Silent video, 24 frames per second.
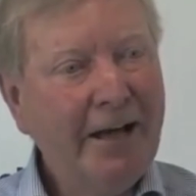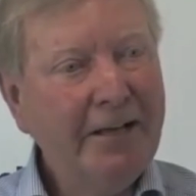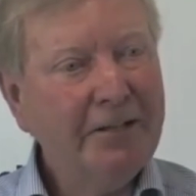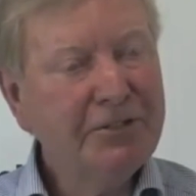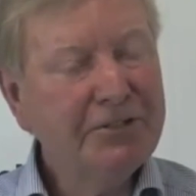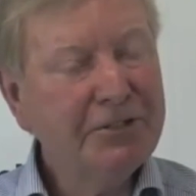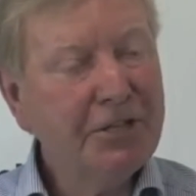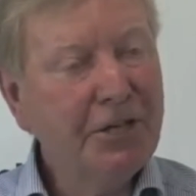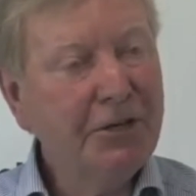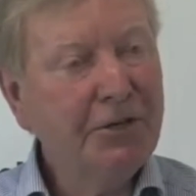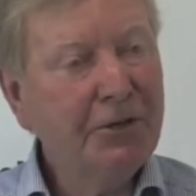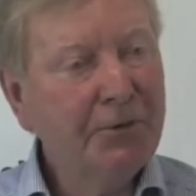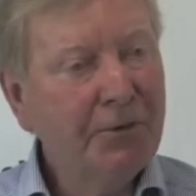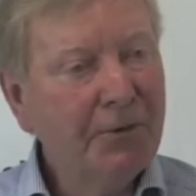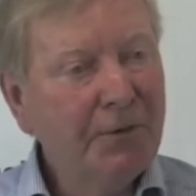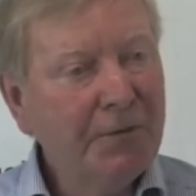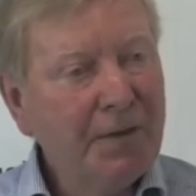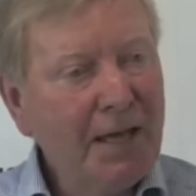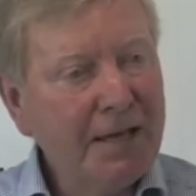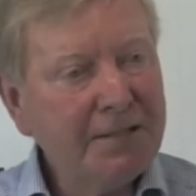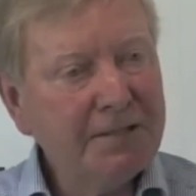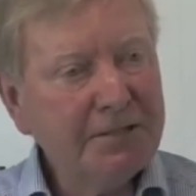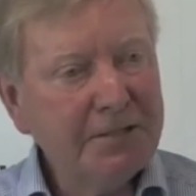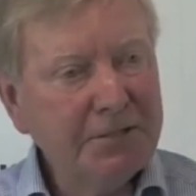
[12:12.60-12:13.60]
So
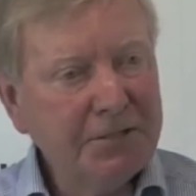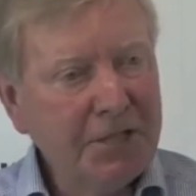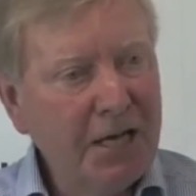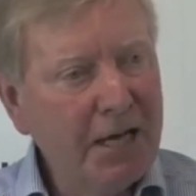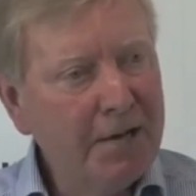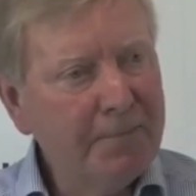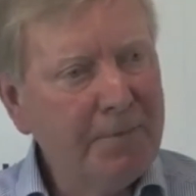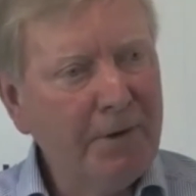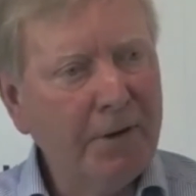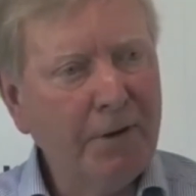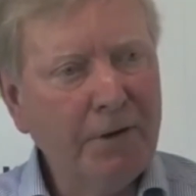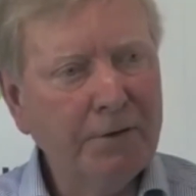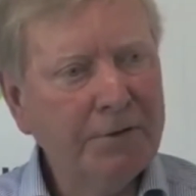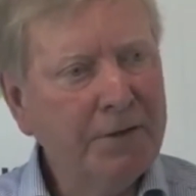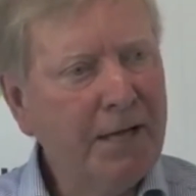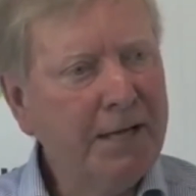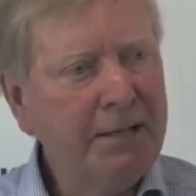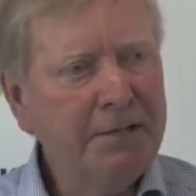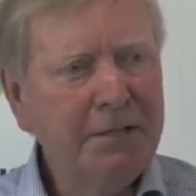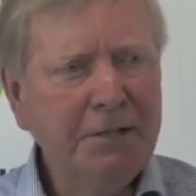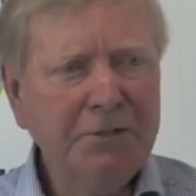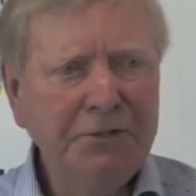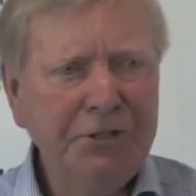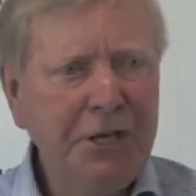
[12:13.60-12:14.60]
that's the type of
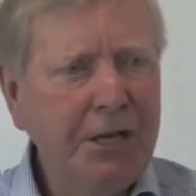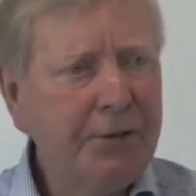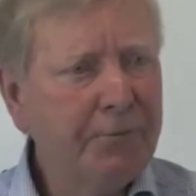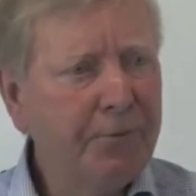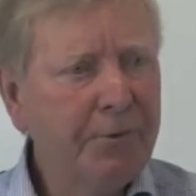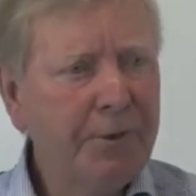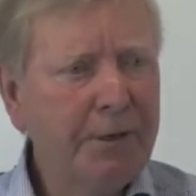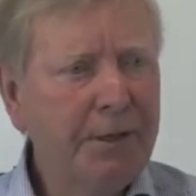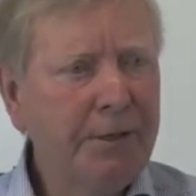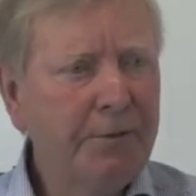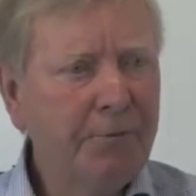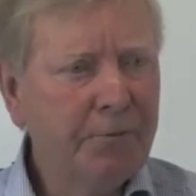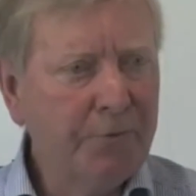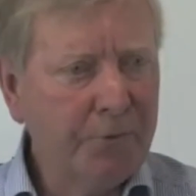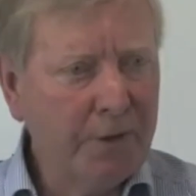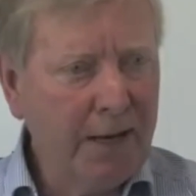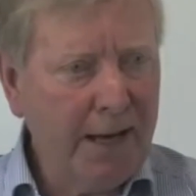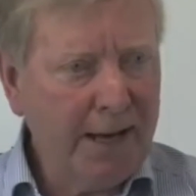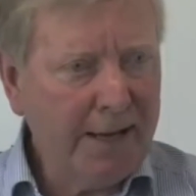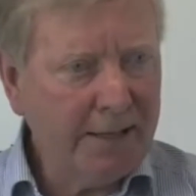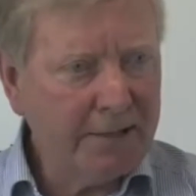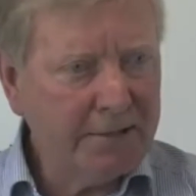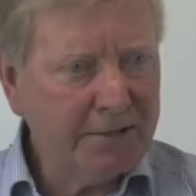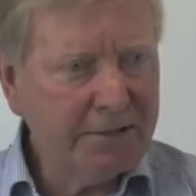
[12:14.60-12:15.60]
holiday. They're generally
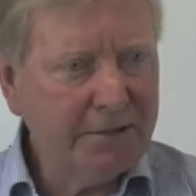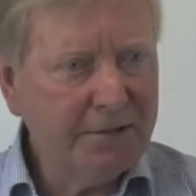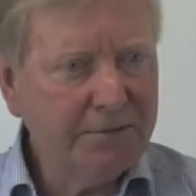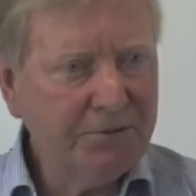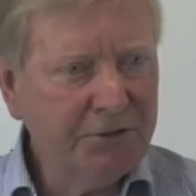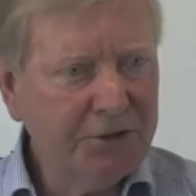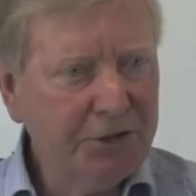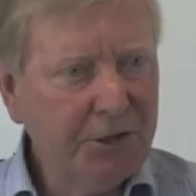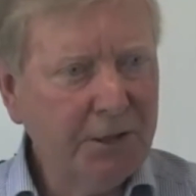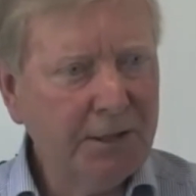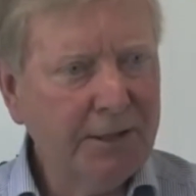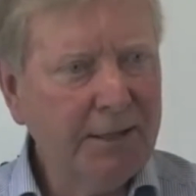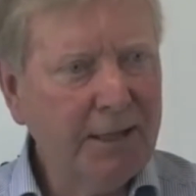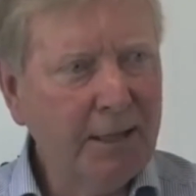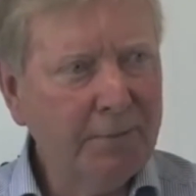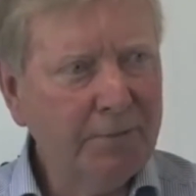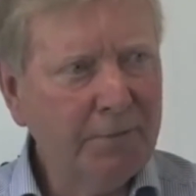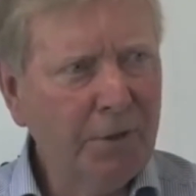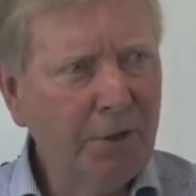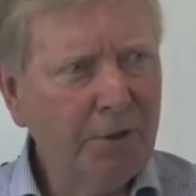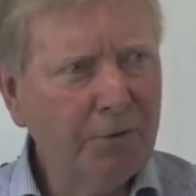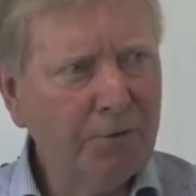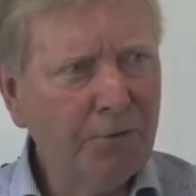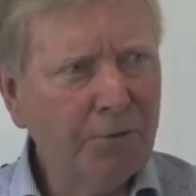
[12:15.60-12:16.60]
relaxed and chilling.
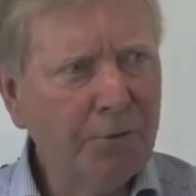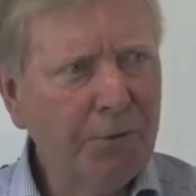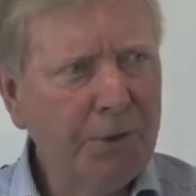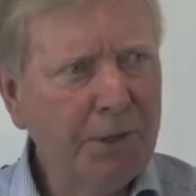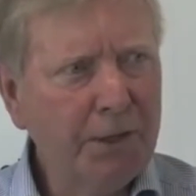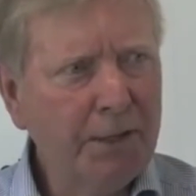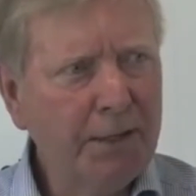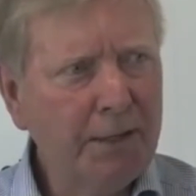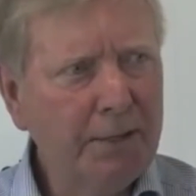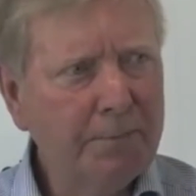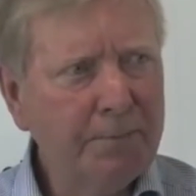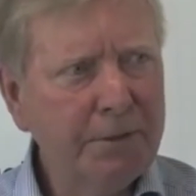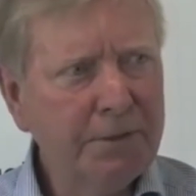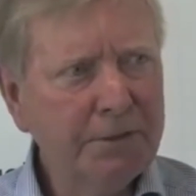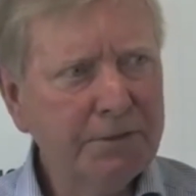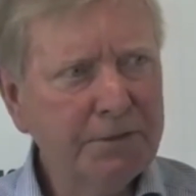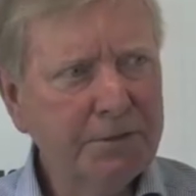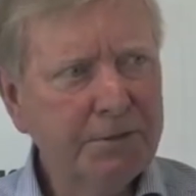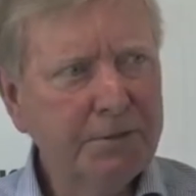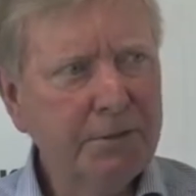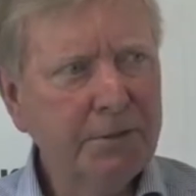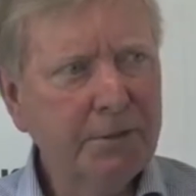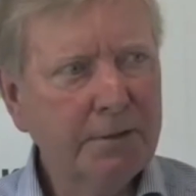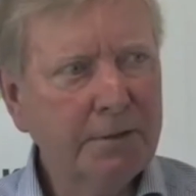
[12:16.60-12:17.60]
I'm not really a
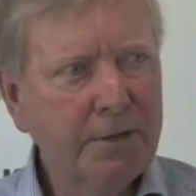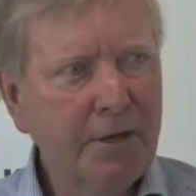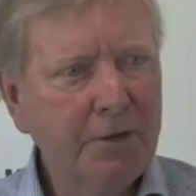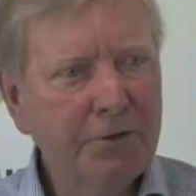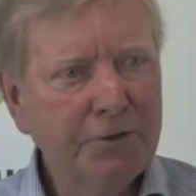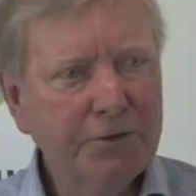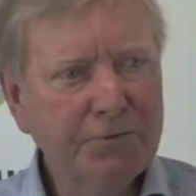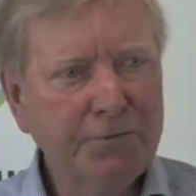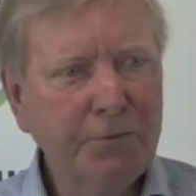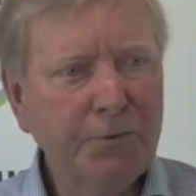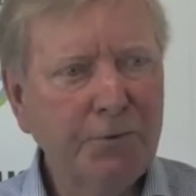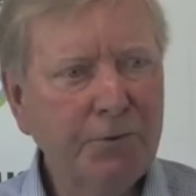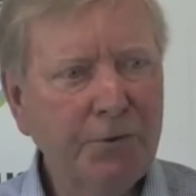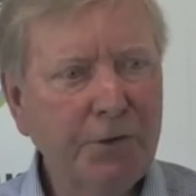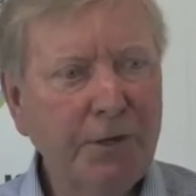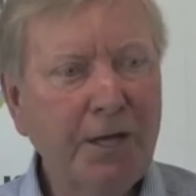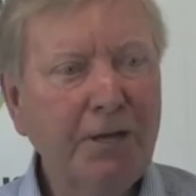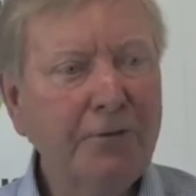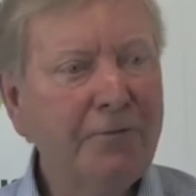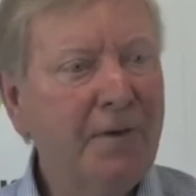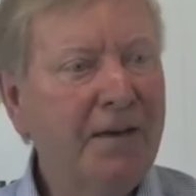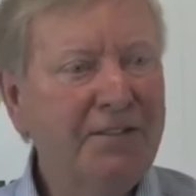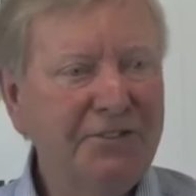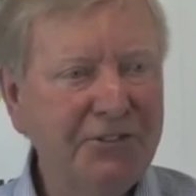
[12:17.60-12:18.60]
person that goes for
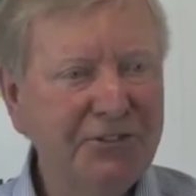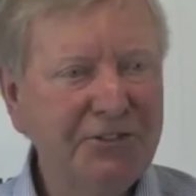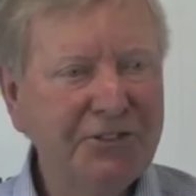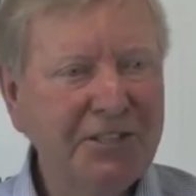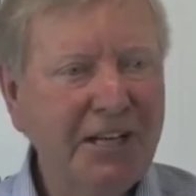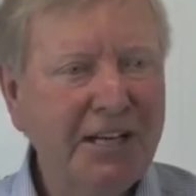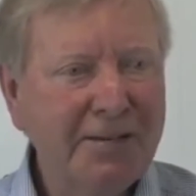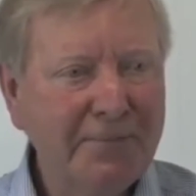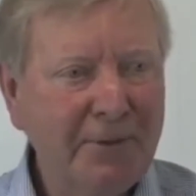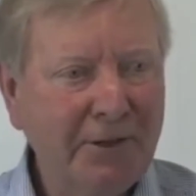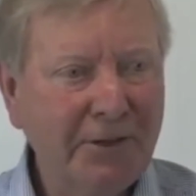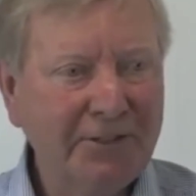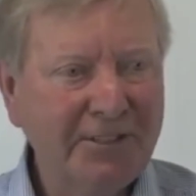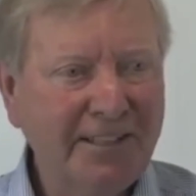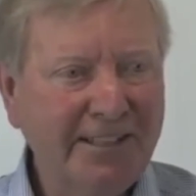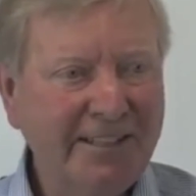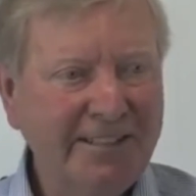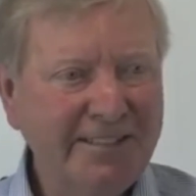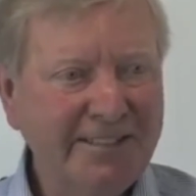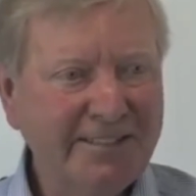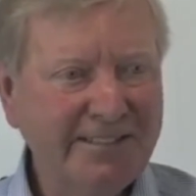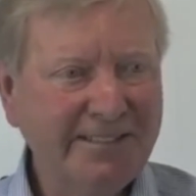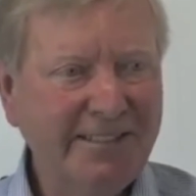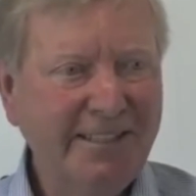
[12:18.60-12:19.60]
adventure type
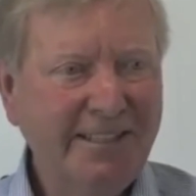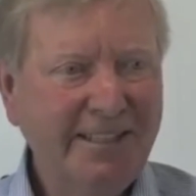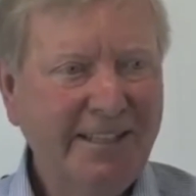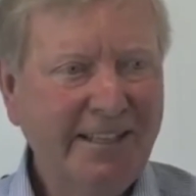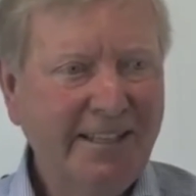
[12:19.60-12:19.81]
holidays.